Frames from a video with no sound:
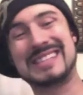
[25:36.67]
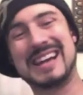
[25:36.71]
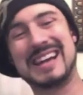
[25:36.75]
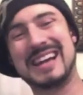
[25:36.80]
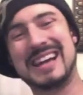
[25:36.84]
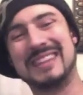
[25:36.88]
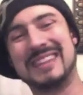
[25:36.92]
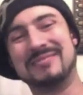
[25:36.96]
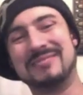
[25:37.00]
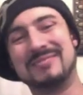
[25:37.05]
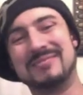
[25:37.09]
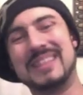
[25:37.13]

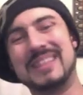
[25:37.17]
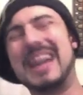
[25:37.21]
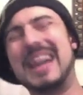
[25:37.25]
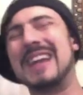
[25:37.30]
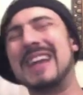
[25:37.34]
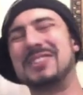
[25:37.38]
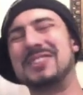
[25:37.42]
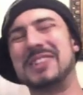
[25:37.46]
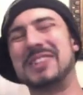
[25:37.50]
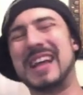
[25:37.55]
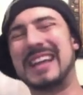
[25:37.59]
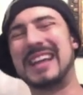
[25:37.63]
Actually, yeah, I
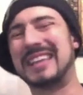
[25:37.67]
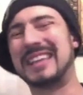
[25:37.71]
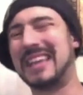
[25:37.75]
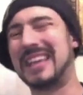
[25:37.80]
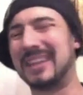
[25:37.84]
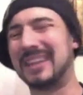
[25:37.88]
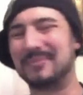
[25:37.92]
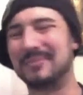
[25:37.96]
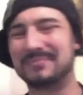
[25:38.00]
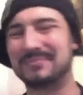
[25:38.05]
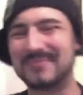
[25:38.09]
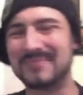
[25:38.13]
can.
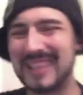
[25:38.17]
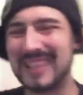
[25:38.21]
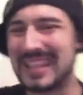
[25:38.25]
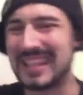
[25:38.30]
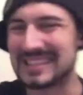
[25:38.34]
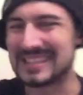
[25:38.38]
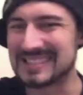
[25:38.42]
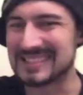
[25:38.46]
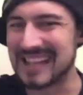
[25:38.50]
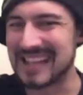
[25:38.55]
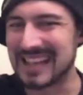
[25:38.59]
It's Nice.